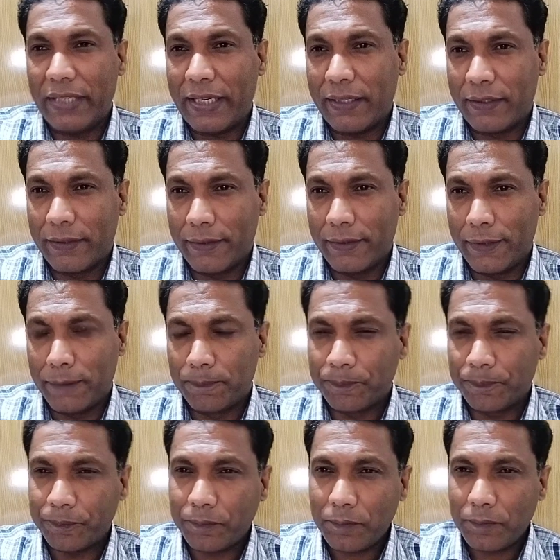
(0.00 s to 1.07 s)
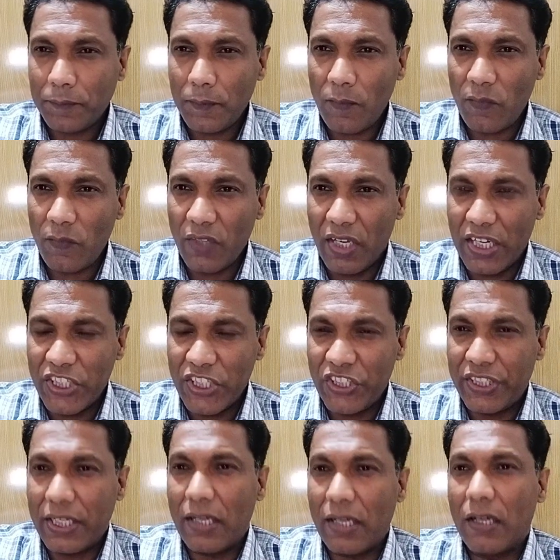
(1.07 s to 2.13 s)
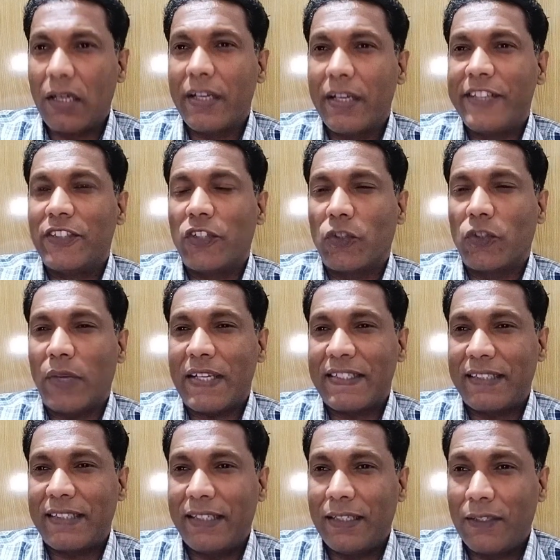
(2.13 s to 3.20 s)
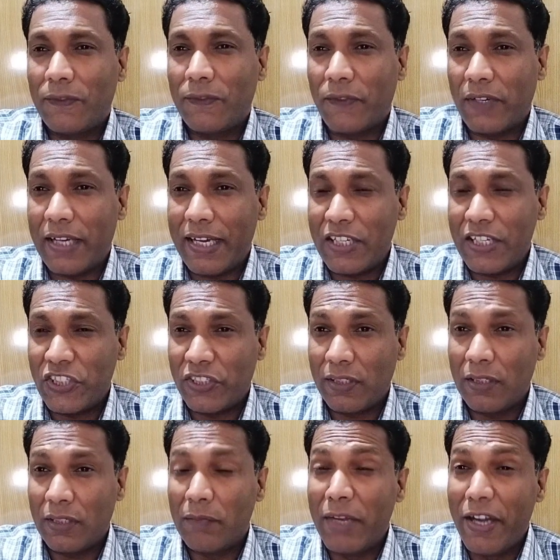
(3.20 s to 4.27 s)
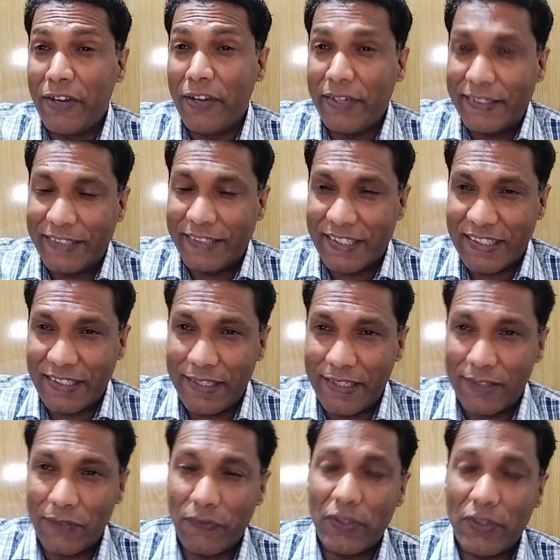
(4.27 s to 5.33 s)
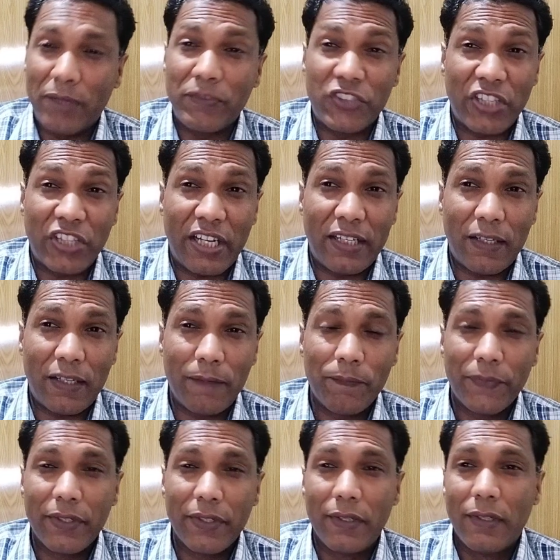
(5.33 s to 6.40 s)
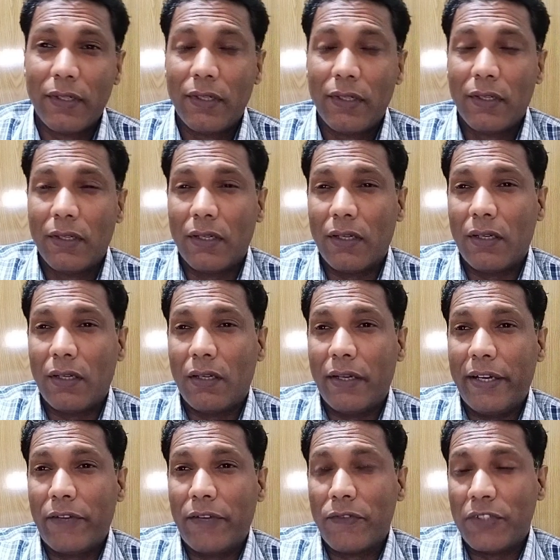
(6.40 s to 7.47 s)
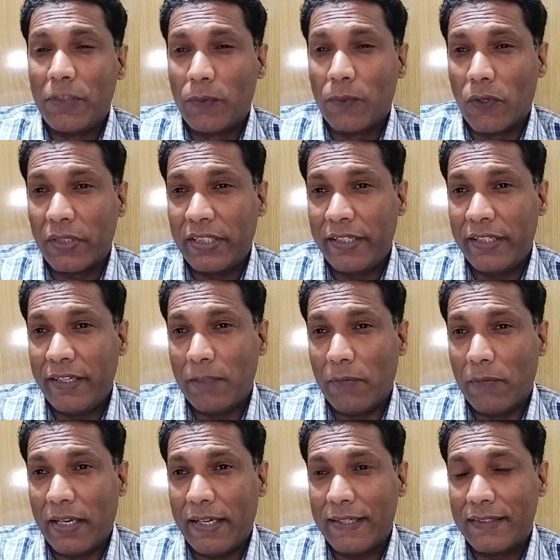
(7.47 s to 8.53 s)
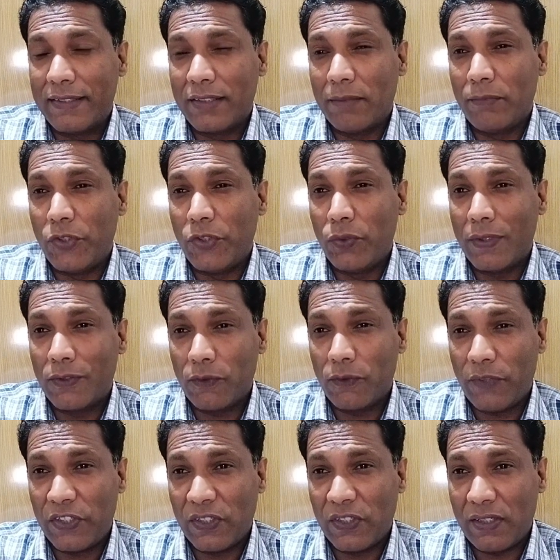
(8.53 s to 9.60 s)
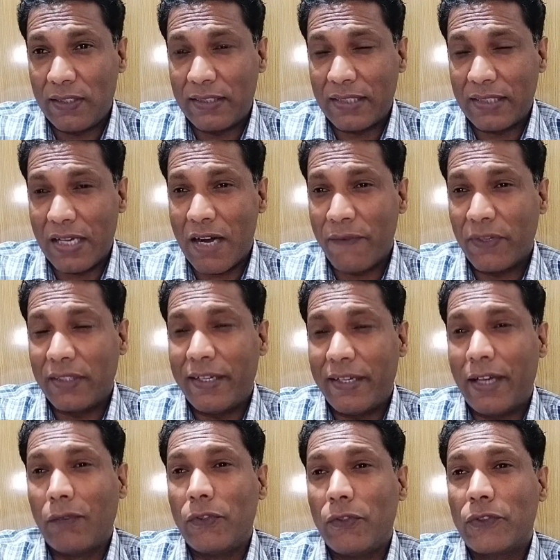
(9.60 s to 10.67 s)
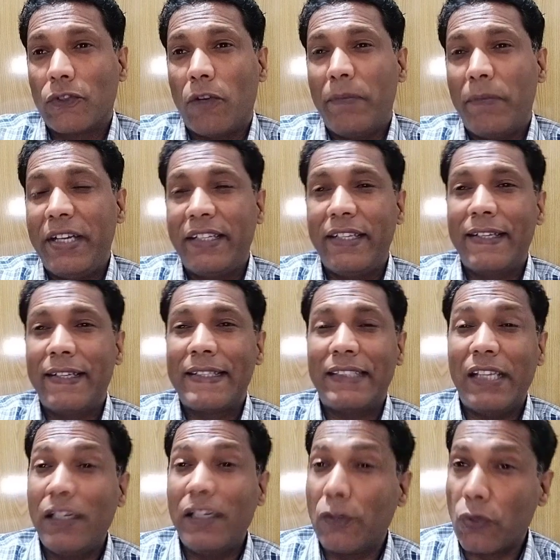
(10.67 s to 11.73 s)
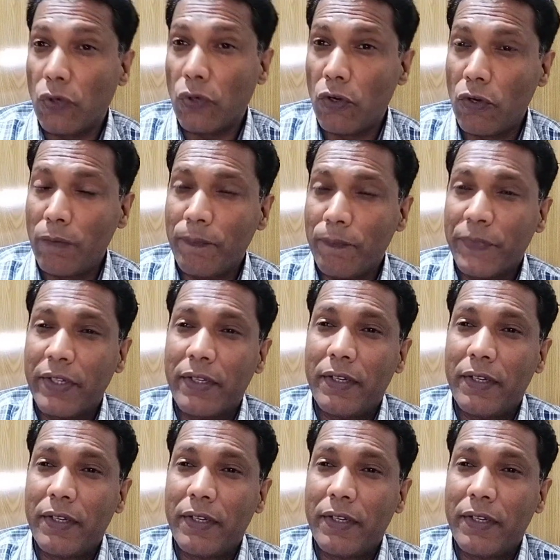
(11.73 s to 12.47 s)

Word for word: that uh, Russia is requesting financial military assistance from China. Uh, it was reported by some U S officials. After that, we saw meetings in Rome